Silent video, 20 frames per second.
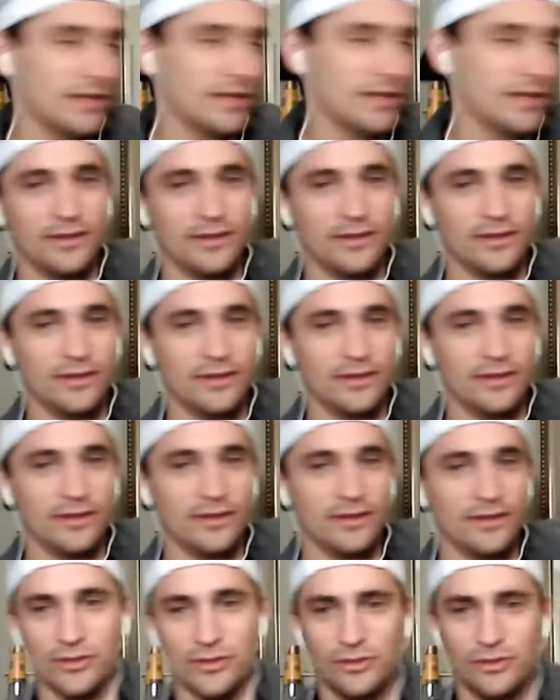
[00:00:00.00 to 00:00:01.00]

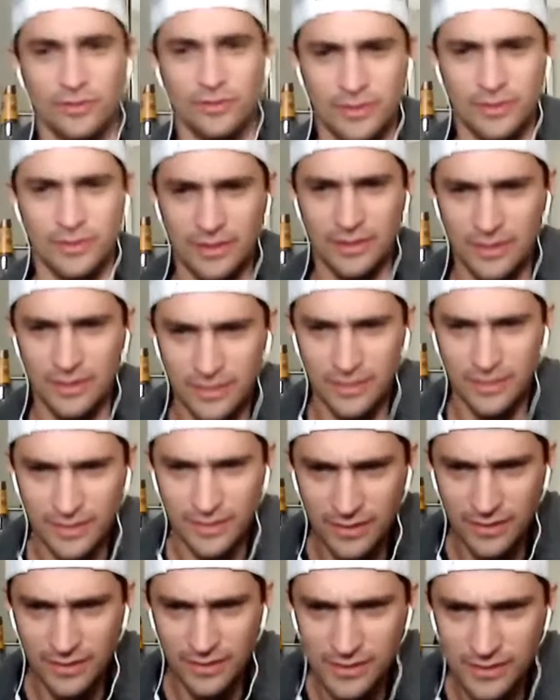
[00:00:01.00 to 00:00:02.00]
original. Can
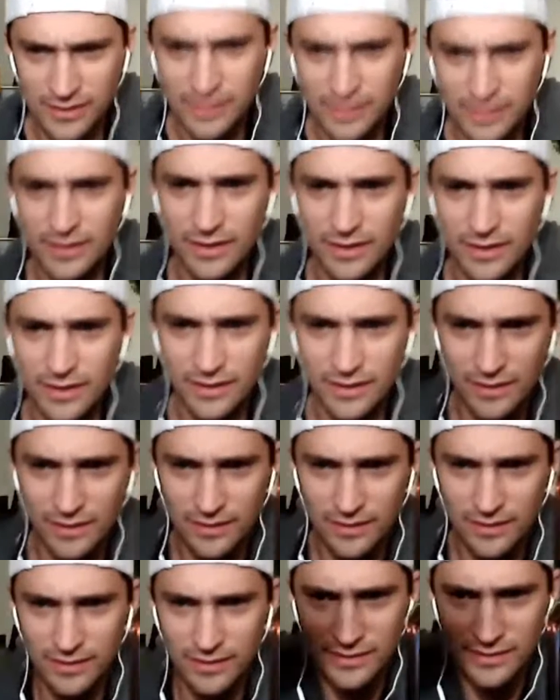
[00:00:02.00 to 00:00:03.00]
you see?
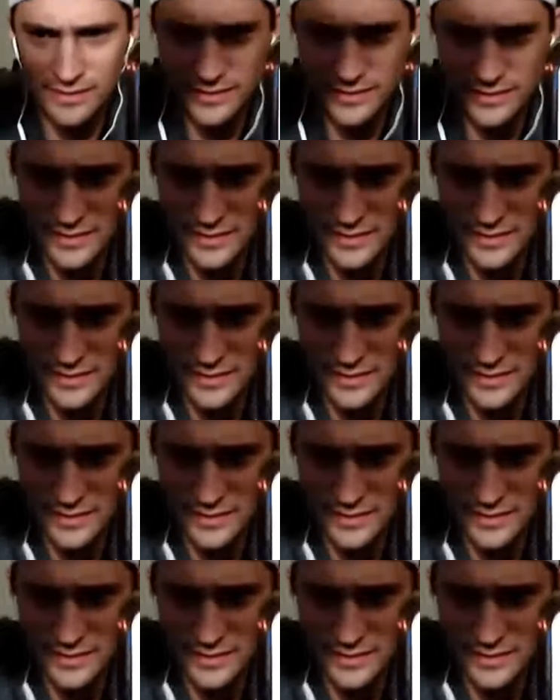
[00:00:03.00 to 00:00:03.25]
Let's see.